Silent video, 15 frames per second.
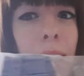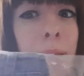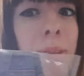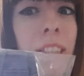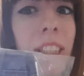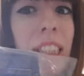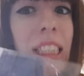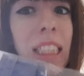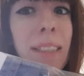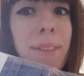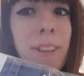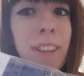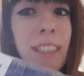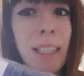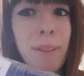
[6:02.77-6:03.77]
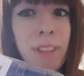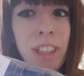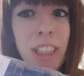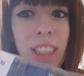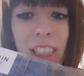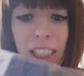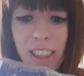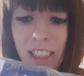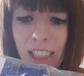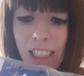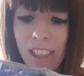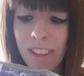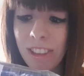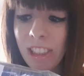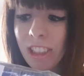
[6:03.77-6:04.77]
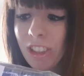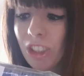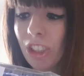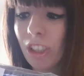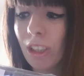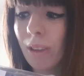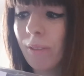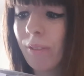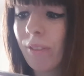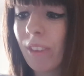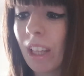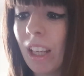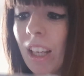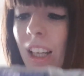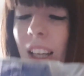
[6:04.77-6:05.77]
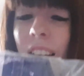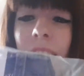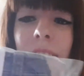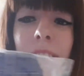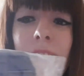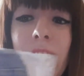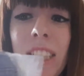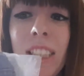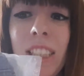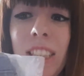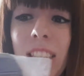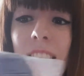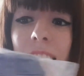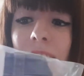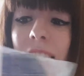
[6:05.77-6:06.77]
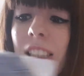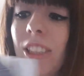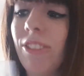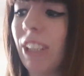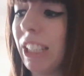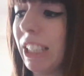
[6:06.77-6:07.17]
much cheaper on Amazon than they are in the shop. These jeans, they're